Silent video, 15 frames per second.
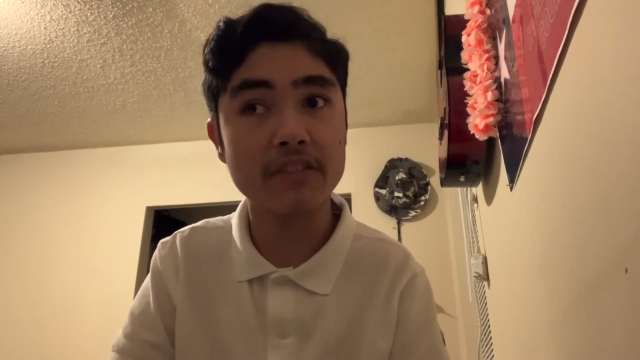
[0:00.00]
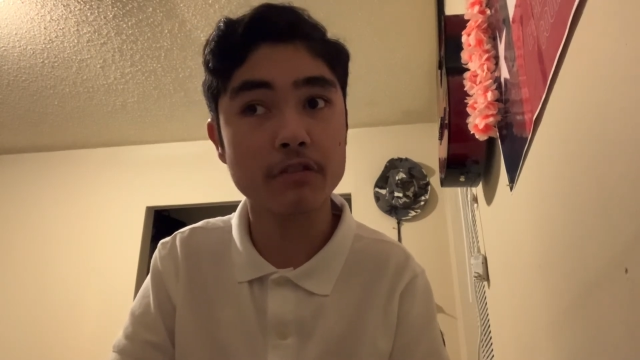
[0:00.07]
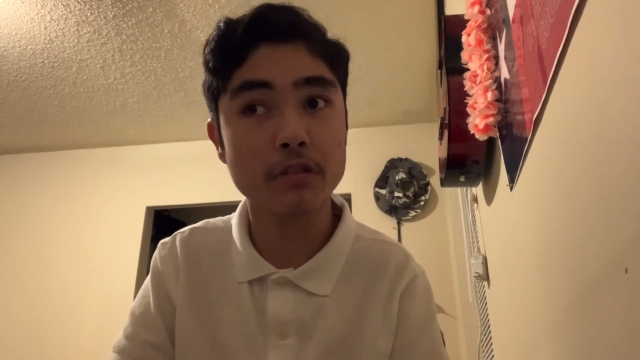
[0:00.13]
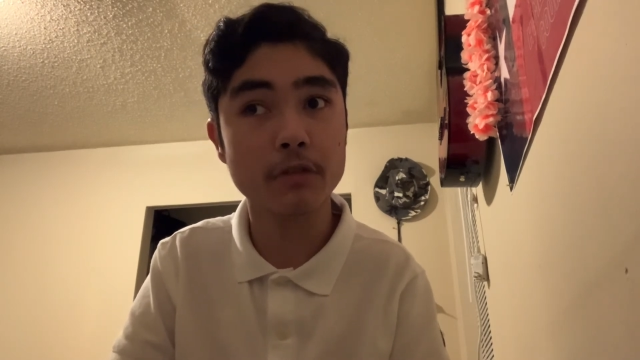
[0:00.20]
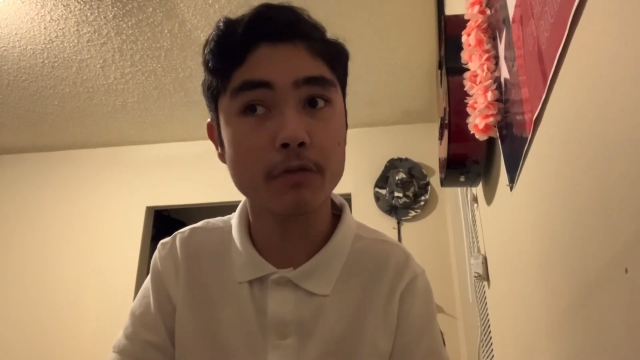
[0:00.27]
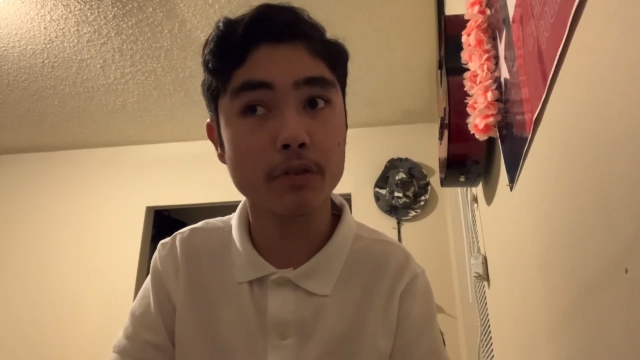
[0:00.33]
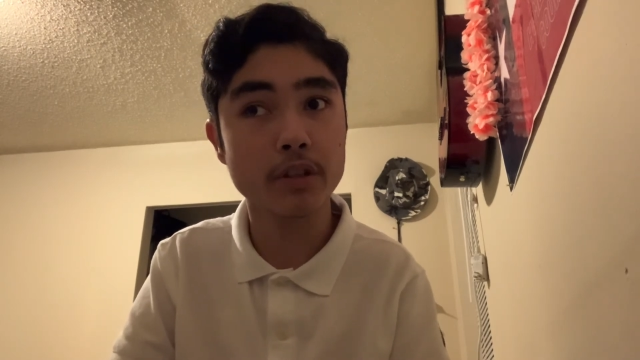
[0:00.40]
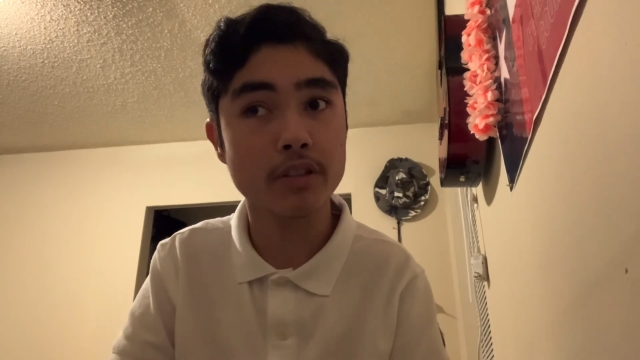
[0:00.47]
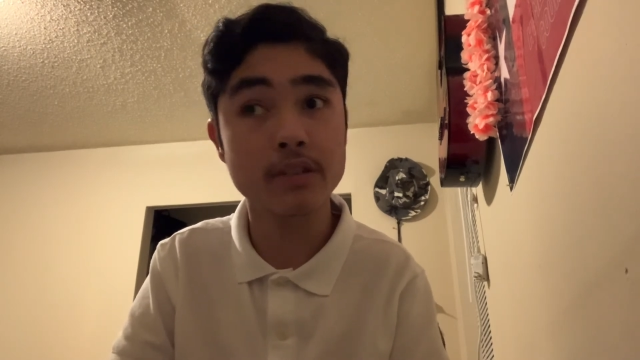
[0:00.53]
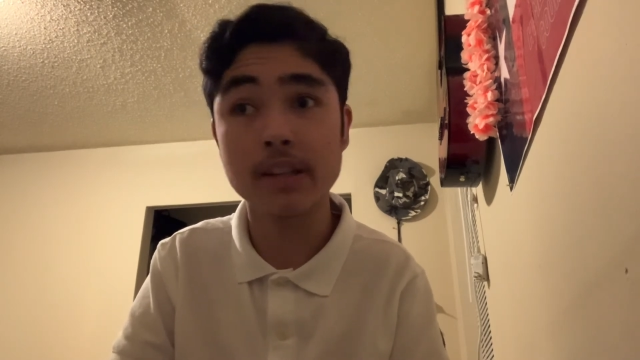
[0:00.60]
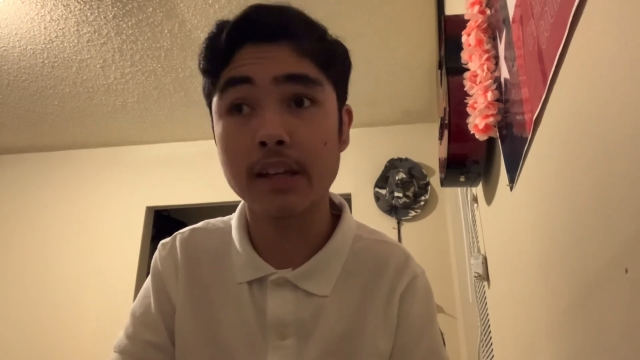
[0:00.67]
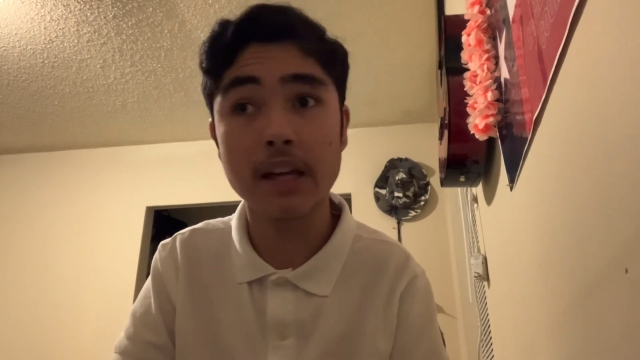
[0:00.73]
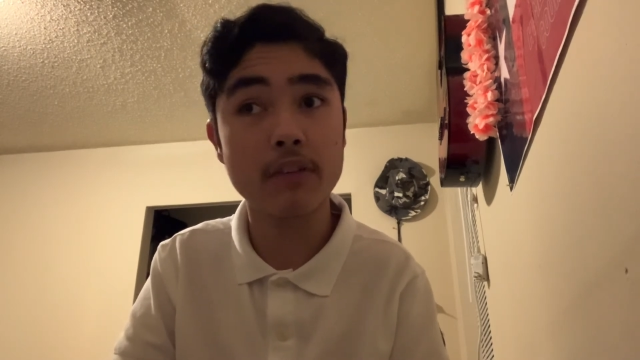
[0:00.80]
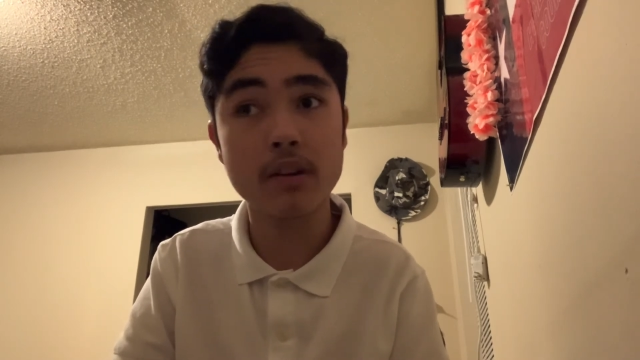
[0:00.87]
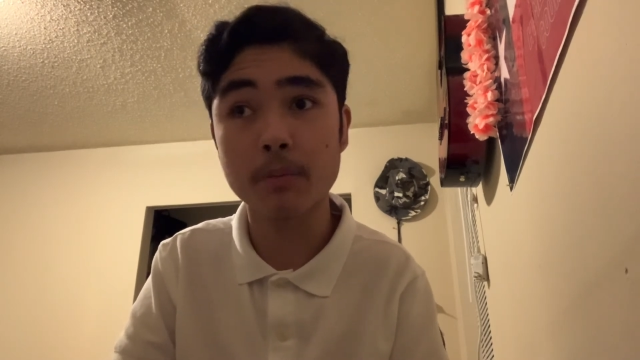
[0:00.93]
to the fullest,
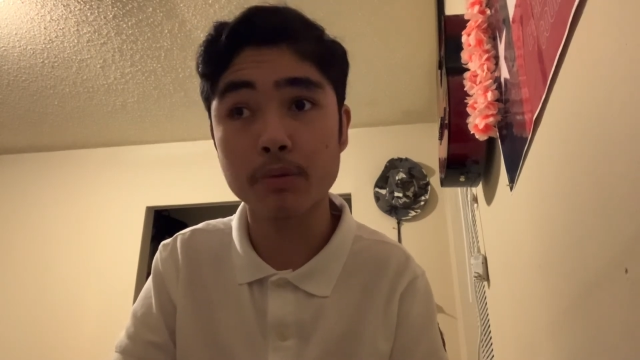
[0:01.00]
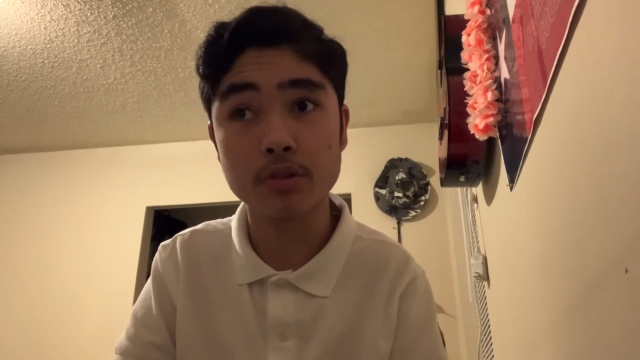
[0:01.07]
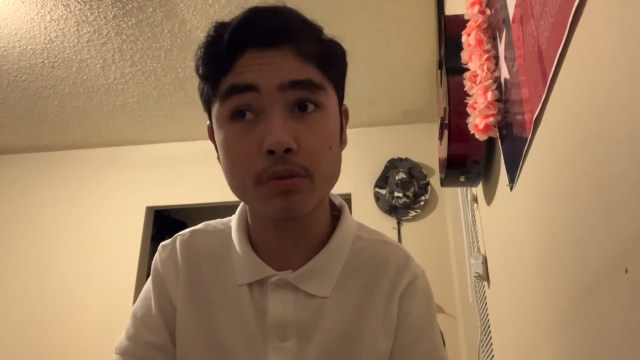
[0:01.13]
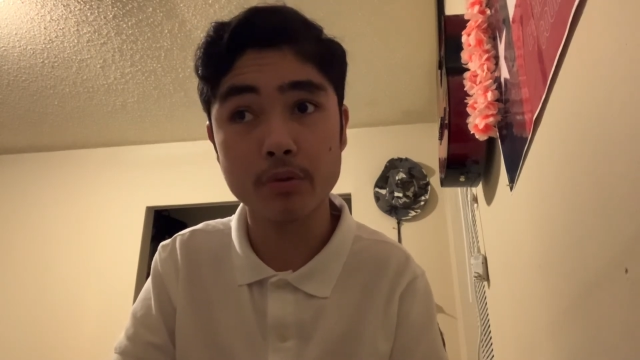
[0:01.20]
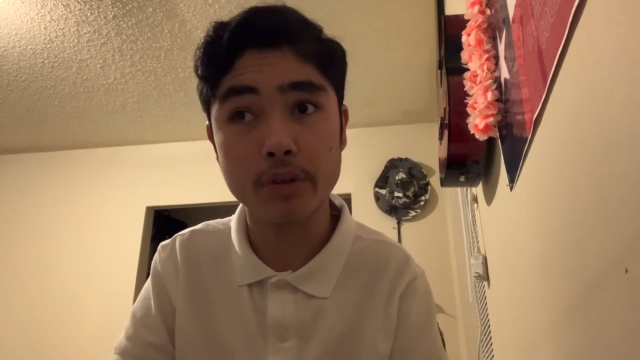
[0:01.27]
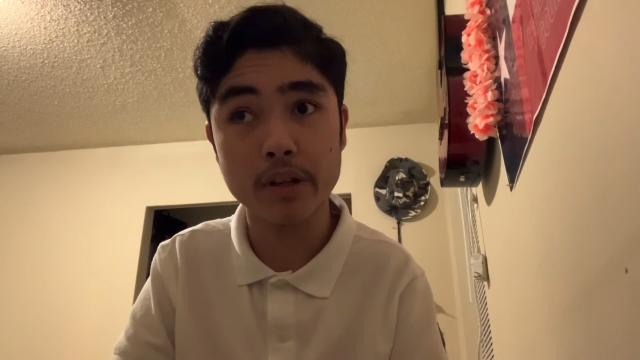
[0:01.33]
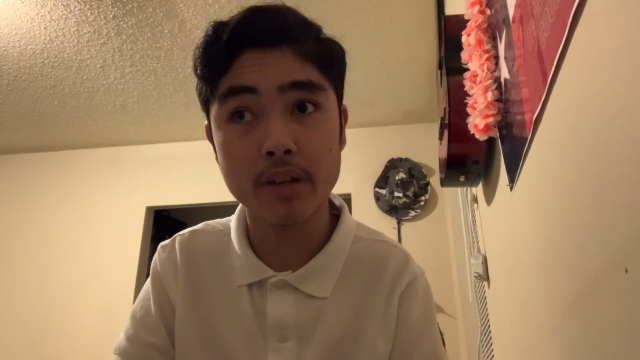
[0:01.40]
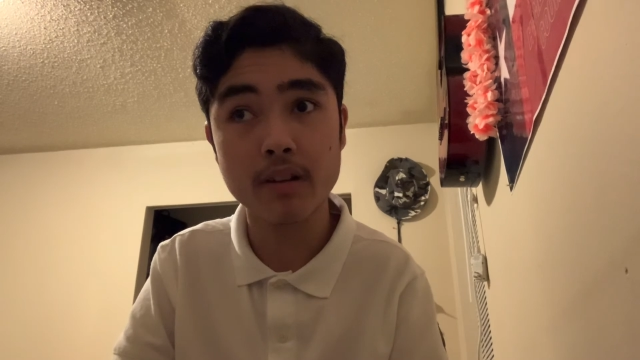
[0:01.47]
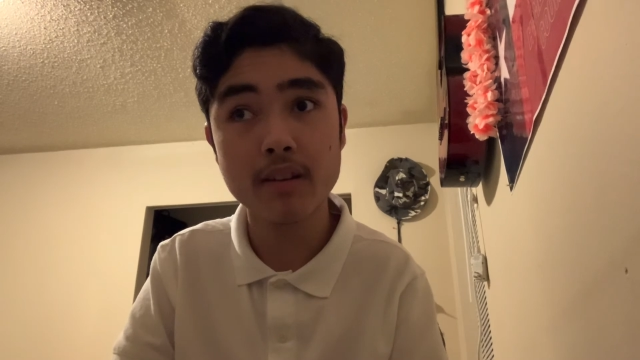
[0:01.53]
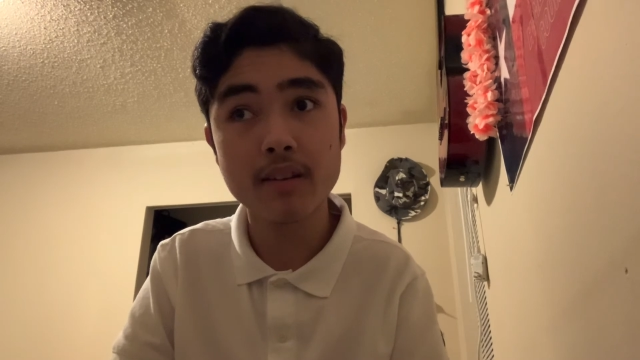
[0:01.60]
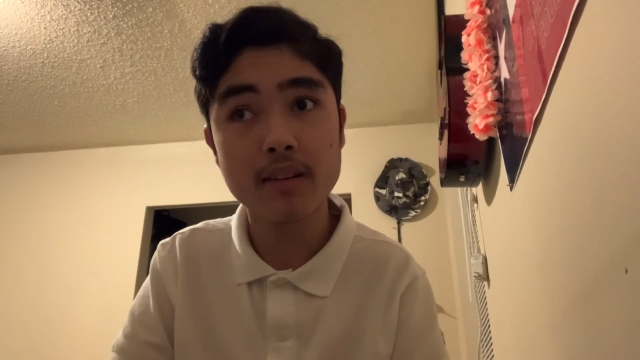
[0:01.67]
take every opportunity.